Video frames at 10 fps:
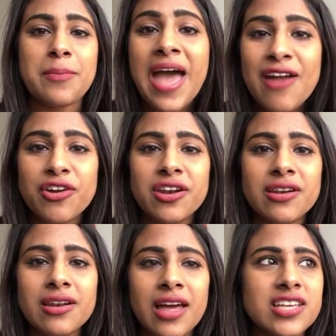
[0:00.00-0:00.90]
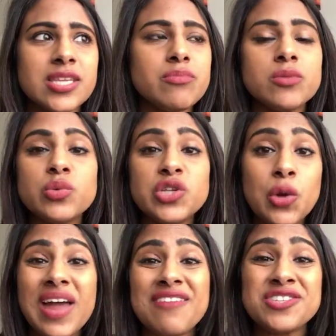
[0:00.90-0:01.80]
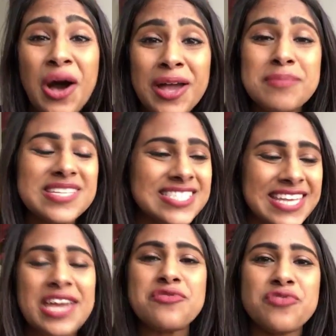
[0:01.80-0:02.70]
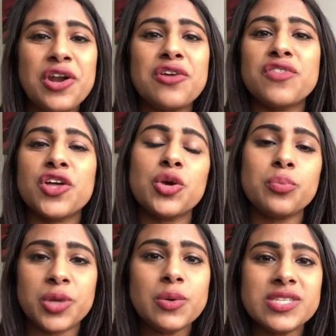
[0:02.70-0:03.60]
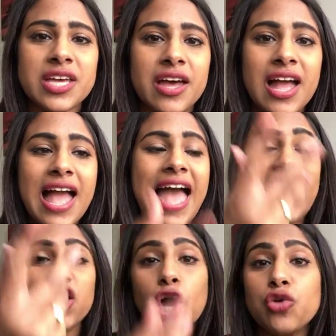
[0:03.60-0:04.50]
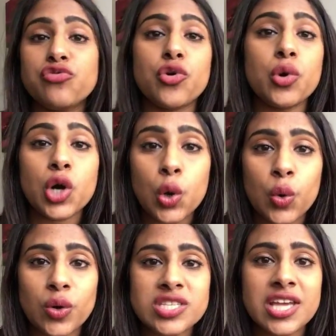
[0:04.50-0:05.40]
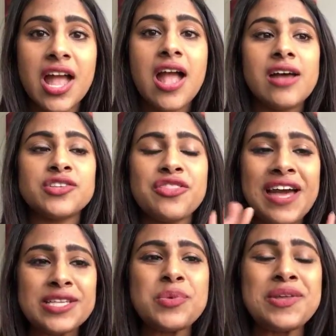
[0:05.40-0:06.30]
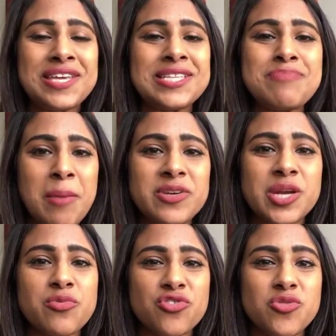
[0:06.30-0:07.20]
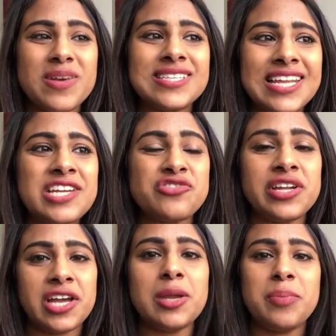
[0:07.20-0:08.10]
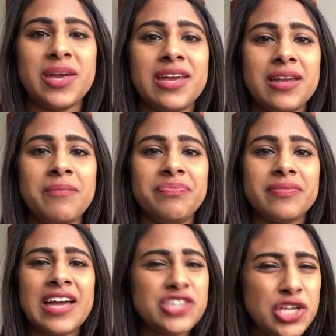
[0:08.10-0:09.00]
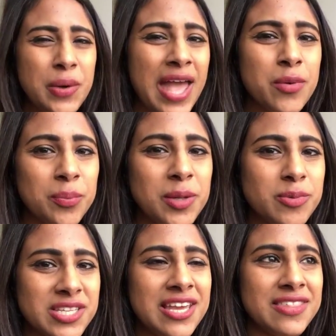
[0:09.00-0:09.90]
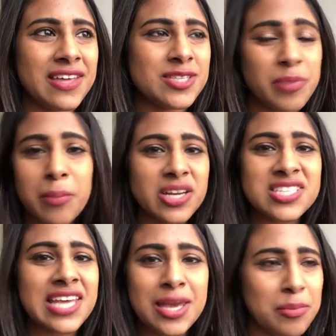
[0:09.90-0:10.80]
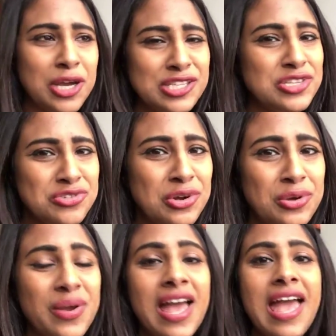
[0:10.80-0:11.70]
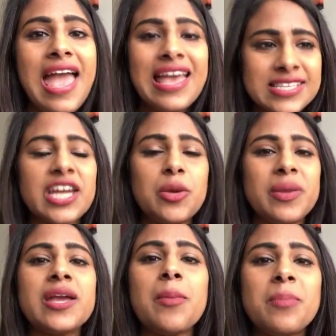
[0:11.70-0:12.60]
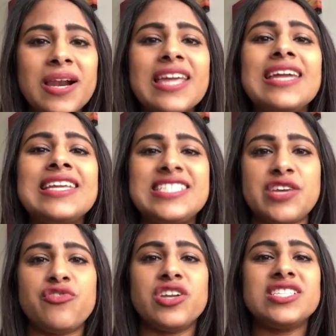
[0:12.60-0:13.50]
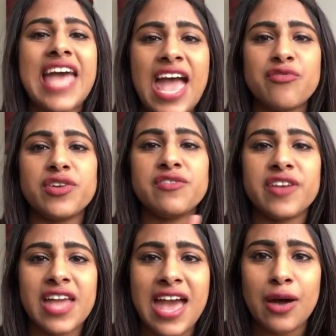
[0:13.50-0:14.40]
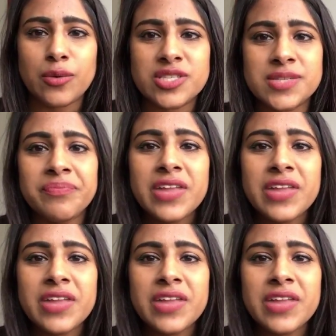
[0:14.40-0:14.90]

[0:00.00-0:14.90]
parent. Like sometimes we don't have time to sit in front of the computer and go through a course. So that's why this membership group is literally going to be, and don't you hate when people say this, but I'm going to say it because it's true, it's going to be completely different to everything else.